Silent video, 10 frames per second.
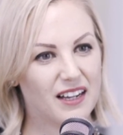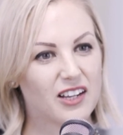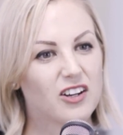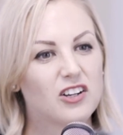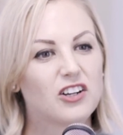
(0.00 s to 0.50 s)

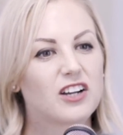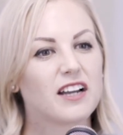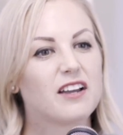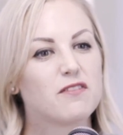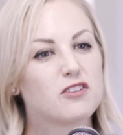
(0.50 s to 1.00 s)
Yeah, look,
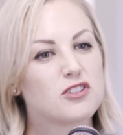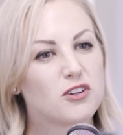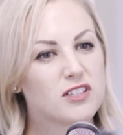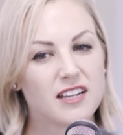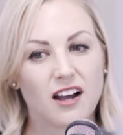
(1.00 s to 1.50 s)
if you're
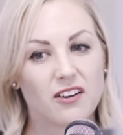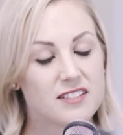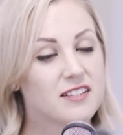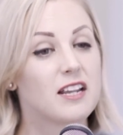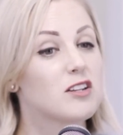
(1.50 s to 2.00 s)
starting out
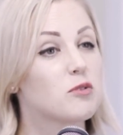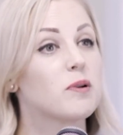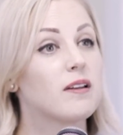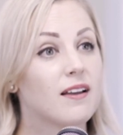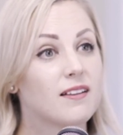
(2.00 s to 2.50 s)
as an
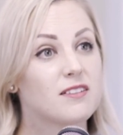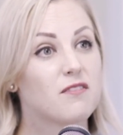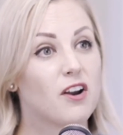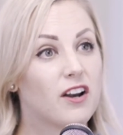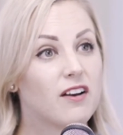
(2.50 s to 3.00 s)
entrepreneur,
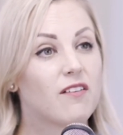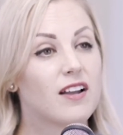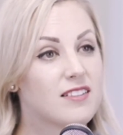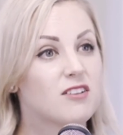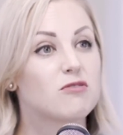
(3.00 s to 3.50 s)

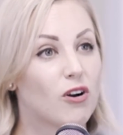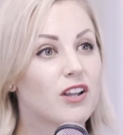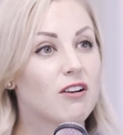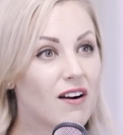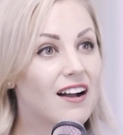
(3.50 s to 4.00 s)
it's a
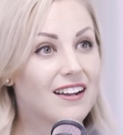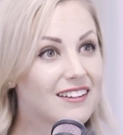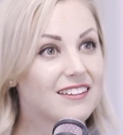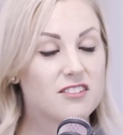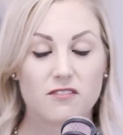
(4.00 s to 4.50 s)
rocky
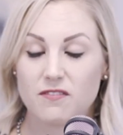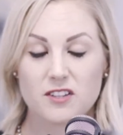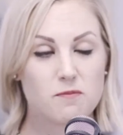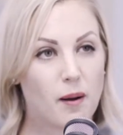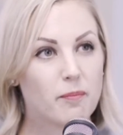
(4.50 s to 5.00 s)
ride.
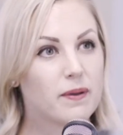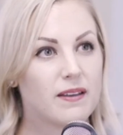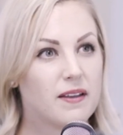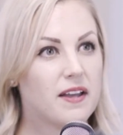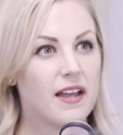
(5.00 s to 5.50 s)
It's
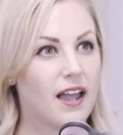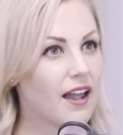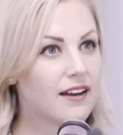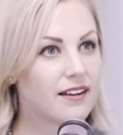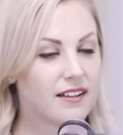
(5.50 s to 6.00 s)
bumpy,
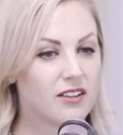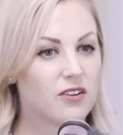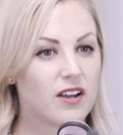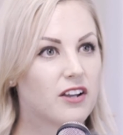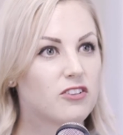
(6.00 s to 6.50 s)
and
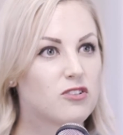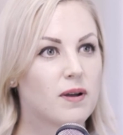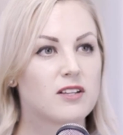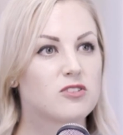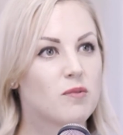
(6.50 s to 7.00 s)
you're going to
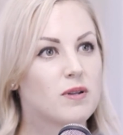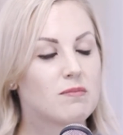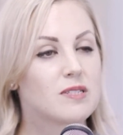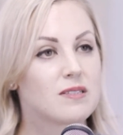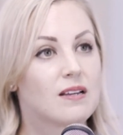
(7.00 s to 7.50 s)
make so many
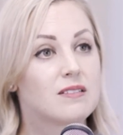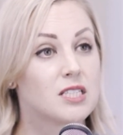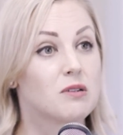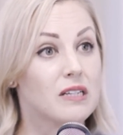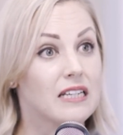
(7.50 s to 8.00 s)
mistakes.
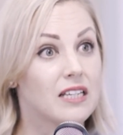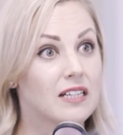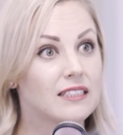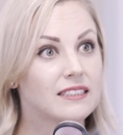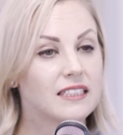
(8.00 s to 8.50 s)
It's
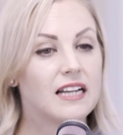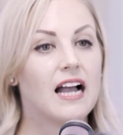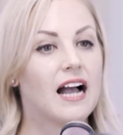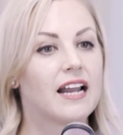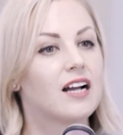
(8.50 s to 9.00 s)
ridiculous.
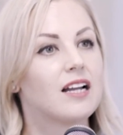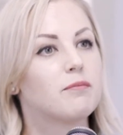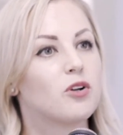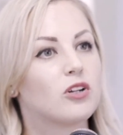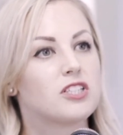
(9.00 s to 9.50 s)
And I
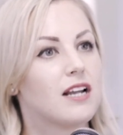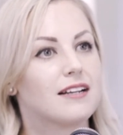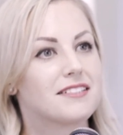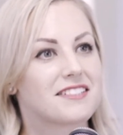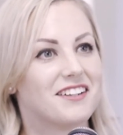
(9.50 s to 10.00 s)
am not
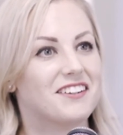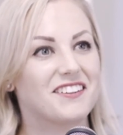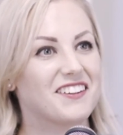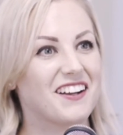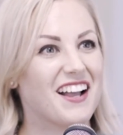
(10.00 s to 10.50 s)
jealous.
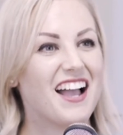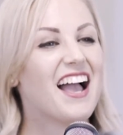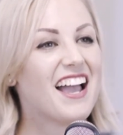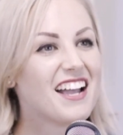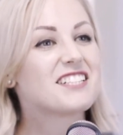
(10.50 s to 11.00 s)

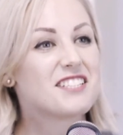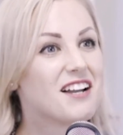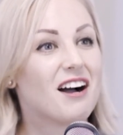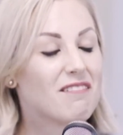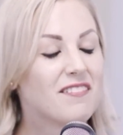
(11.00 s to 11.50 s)
It's
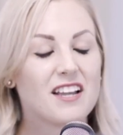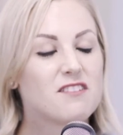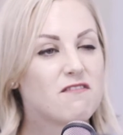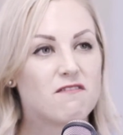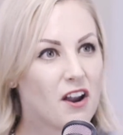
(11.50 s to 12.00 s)
tough.
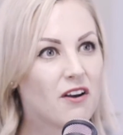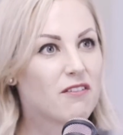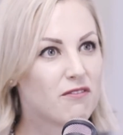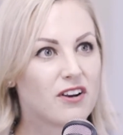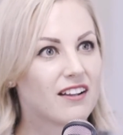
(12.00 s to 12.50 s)
It's very
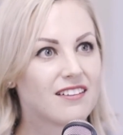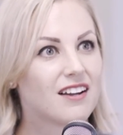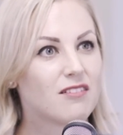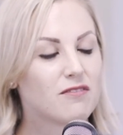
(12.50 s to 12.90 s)
freaking tough.